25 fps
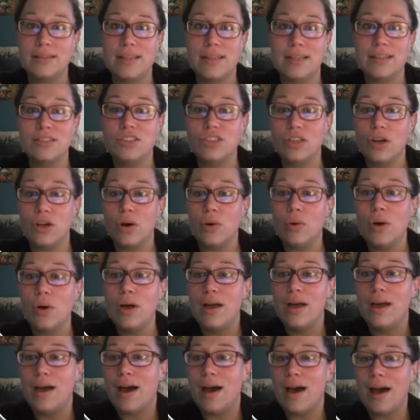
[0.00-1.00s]
And so
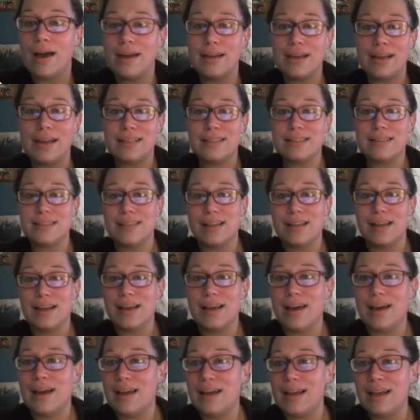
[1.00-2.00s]
it's
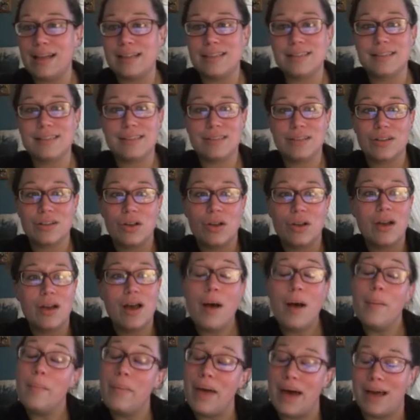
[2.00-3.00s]

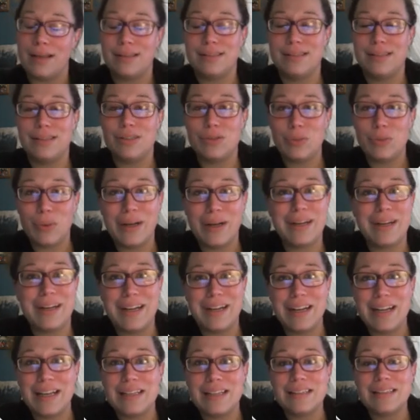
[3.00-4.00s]
a mess is what it
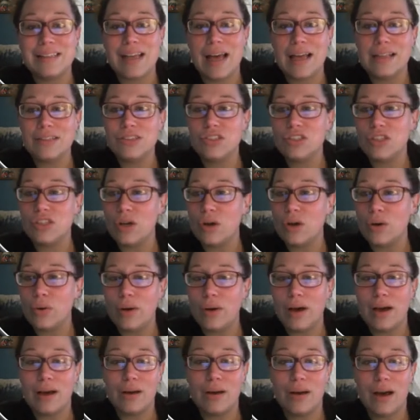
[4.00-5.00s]
is. And so
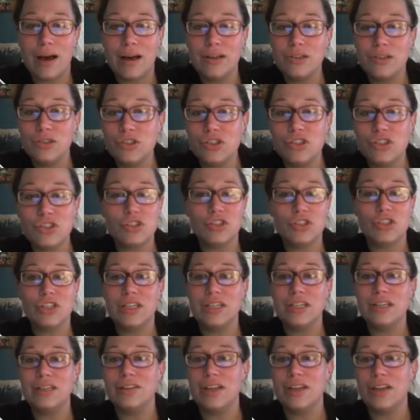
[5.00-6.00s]

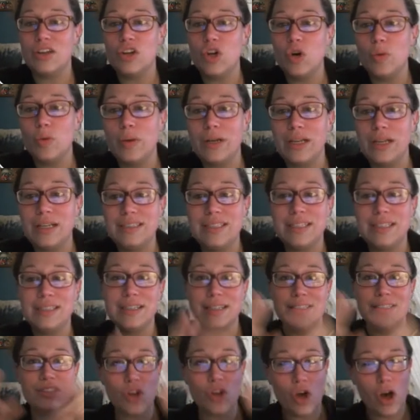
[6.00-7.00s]
understood that nobody did
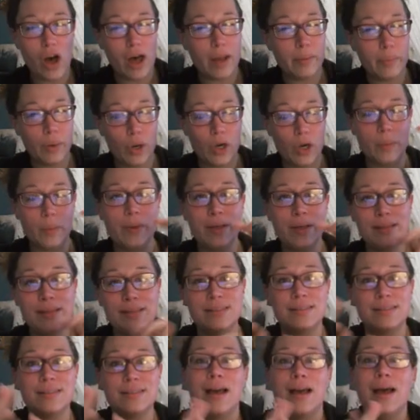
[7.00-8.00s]
this on
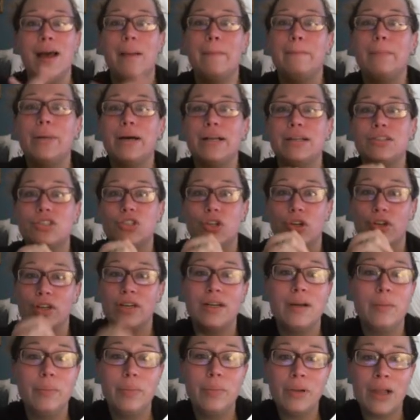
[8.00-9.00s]
purpose, but
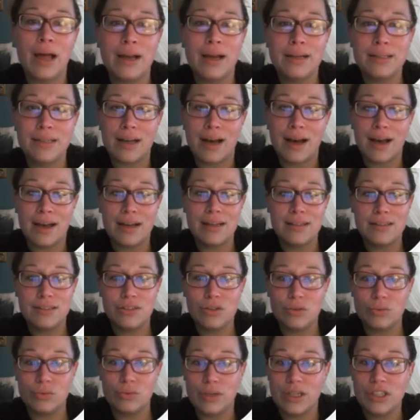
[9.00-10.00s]
turning a blind eye
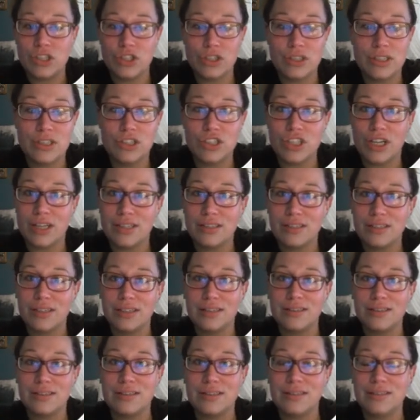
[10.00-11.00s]
to racial
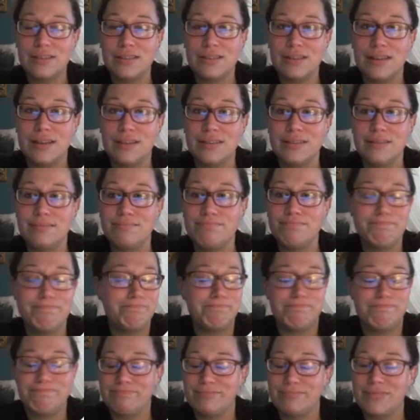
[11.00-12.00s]
injustice
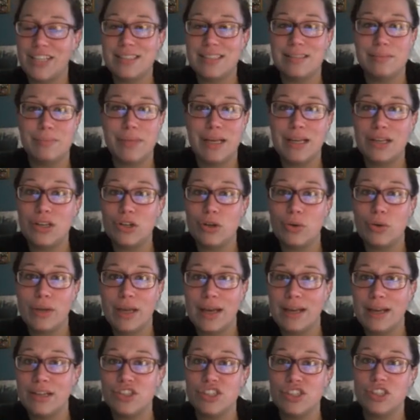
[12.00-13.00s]
doesn't make it
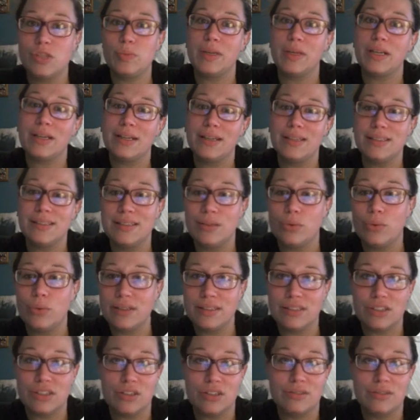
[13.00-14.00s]
okay just because it
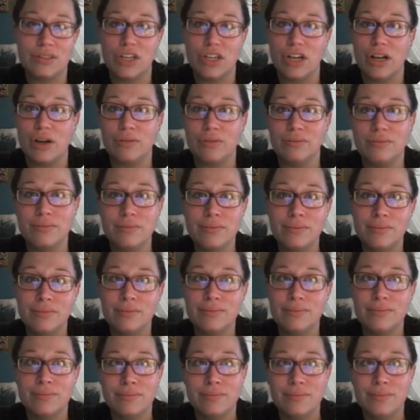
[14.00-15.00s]
wasn't,
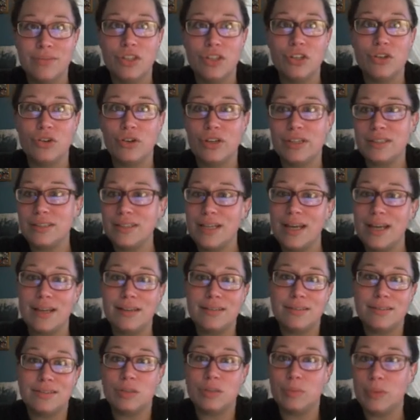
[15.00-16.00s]
your intent
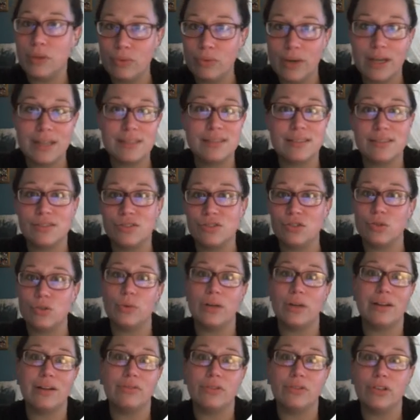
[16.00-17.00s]
to be racist or
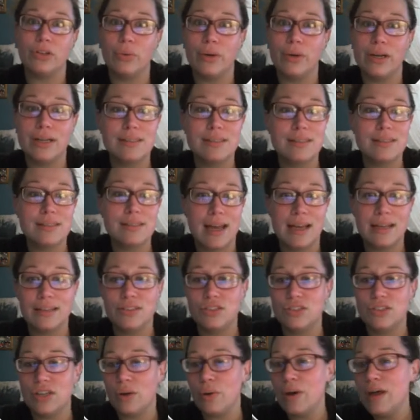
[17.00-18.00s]
whatever you want to say.
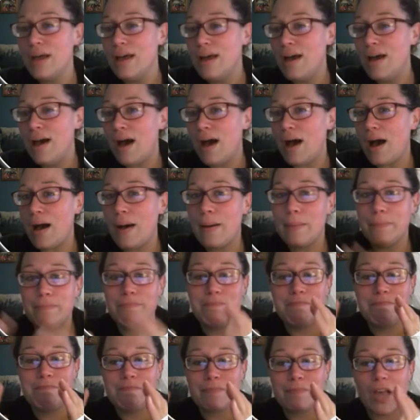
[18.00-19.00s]
So
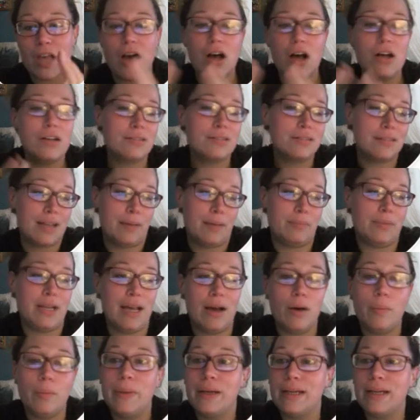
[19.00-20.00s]
I'll stop
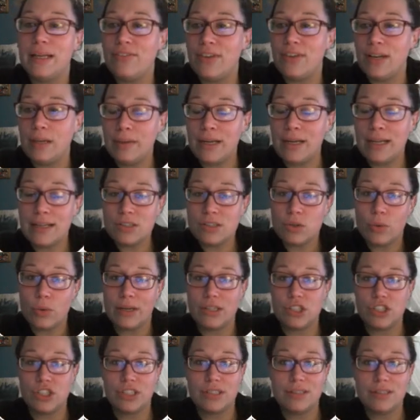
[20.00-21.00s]
now. But if anybody has
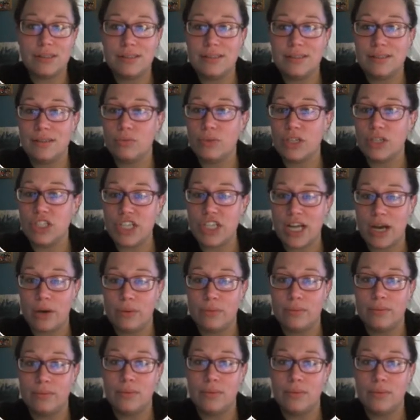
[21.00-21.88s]
questions, reach out.